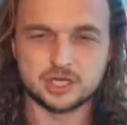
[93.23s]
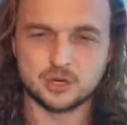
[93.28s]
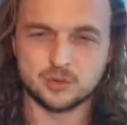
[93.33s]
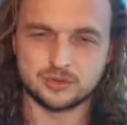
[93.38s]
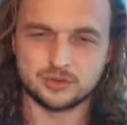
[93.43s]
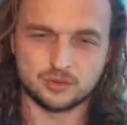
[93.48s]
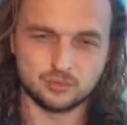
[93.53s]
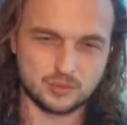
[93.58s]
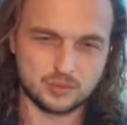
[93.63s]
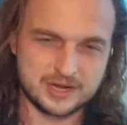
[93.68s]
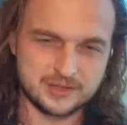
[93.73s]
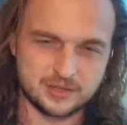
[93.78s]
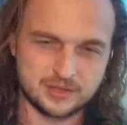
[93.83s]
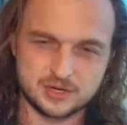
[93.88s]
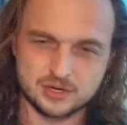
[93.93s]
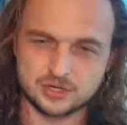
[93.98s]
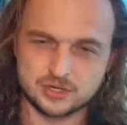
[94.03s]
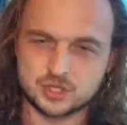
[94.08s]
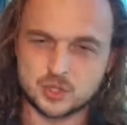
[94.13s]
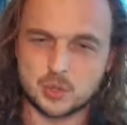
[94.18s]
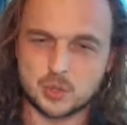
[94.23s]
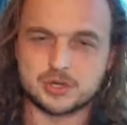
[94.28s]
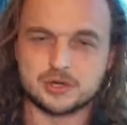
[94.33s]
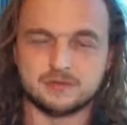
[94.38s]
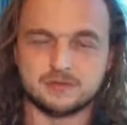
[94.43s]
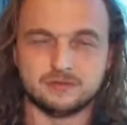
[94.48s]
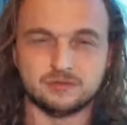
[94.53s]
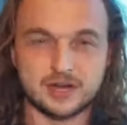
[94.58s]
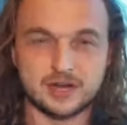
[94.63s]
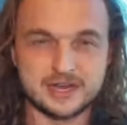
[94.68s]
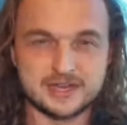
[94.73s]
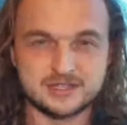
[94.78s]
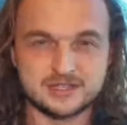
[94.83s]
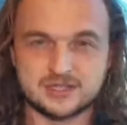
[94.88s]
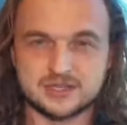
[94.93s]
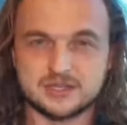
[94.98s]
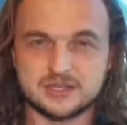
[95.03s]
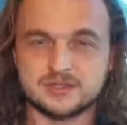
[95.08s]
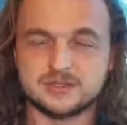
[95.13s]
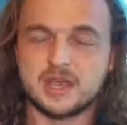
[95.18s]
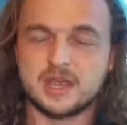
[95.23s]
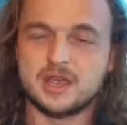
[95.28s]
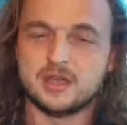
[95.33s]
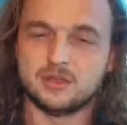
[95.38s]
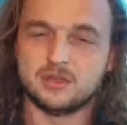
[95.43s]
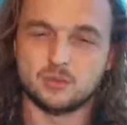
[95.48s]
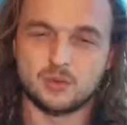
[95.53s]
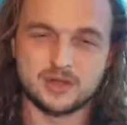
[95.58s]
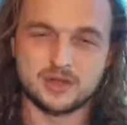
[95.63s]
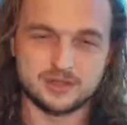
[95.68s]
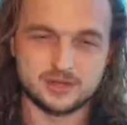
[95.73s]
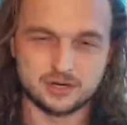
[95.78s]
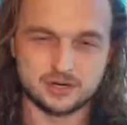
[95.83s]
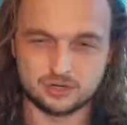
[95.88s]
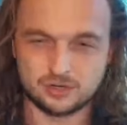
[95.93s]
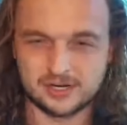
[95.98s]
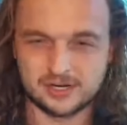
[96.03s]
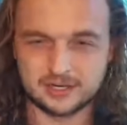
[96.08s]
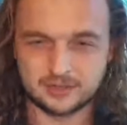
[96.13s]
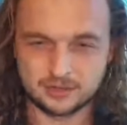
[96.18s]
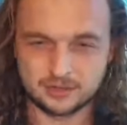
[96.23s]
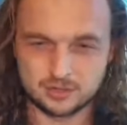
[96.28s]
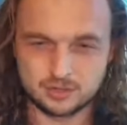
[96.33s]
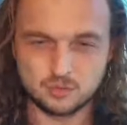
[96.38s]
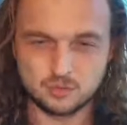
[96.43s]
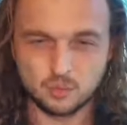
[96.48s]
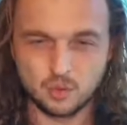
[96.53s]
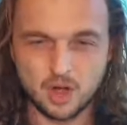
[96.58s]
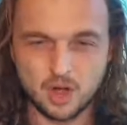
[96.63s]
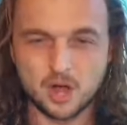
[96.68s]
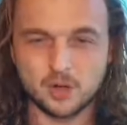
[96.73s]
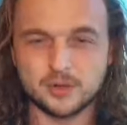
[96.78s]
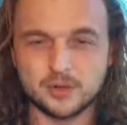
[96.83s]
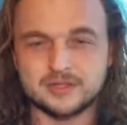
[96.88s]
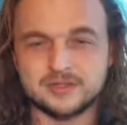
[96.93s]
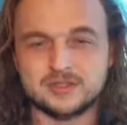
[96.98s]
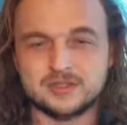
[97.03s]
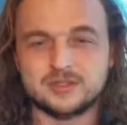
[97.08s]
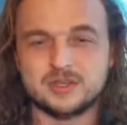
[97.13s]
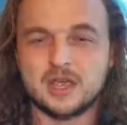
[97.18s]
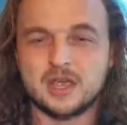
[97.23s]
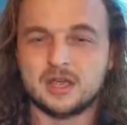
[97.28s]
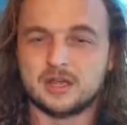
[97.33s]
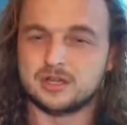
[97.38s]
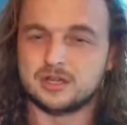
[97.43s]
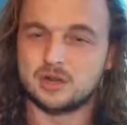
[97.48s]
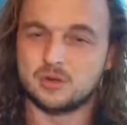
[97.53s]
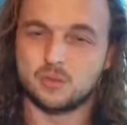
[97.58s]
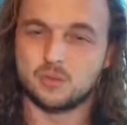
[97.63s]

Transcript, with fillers: you know, with the way that you're storing your phrases, the way that you're creating the new wallets,